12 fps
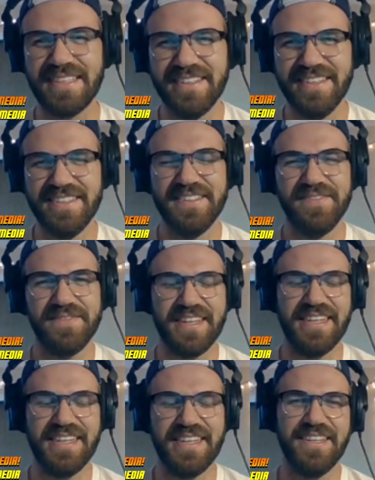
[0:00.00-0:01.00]
playing.
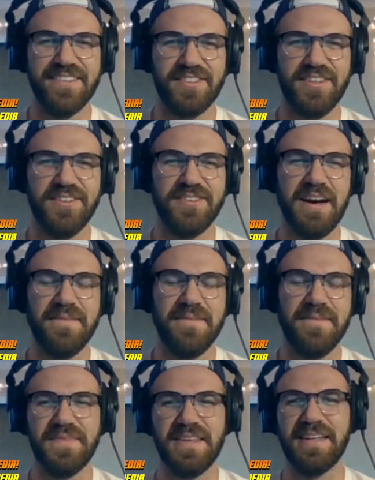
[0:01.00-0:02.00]
Yeah. So
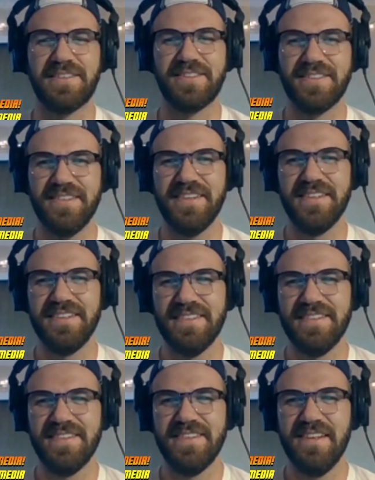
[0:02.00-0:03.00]

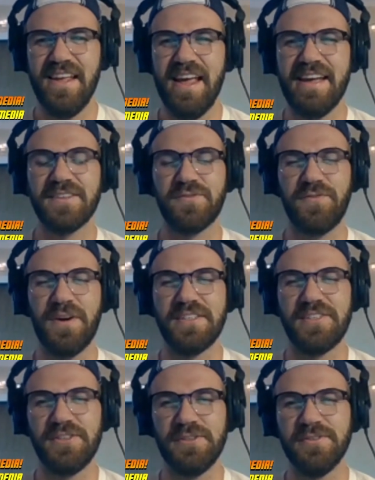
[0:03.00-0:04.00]
it's fun
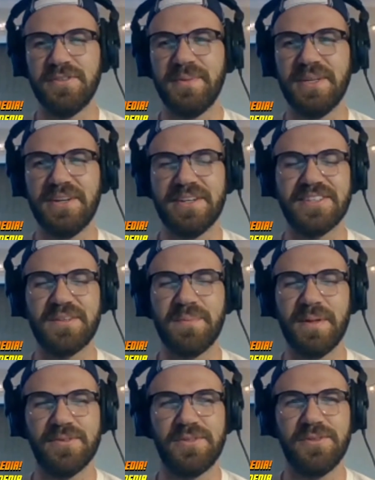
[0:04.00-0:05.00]
too, to be honest, to
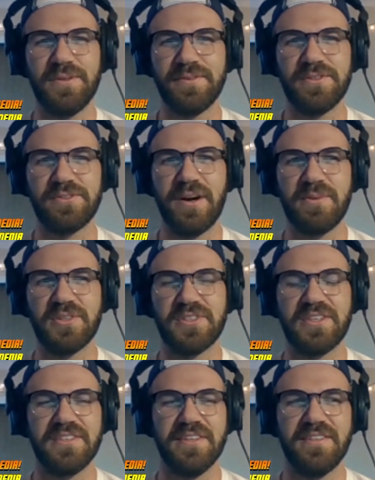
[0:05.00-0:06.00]
play with two different drummers
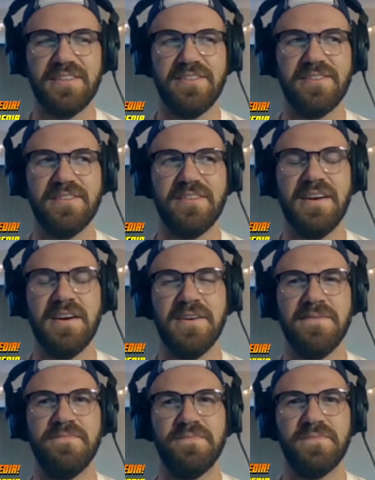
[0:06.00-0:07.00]
because
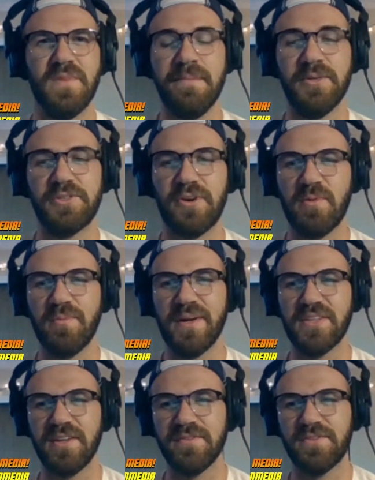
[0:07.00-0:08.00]
I'm a drummer
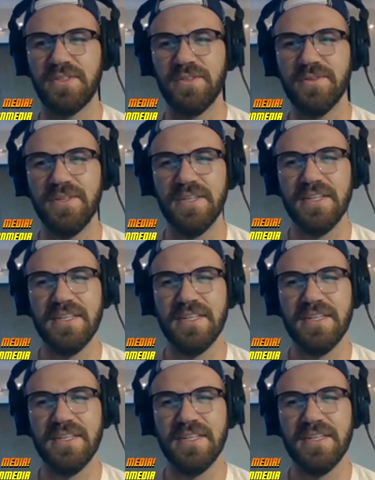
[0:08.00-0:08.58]
myself too,